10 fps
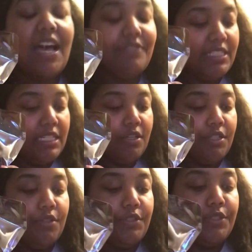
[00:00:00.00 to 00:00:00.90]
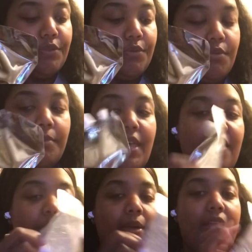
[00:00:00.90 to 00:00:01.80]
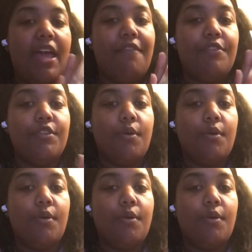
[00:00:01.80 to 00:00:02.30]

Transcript: seen on YouTube. They've been having the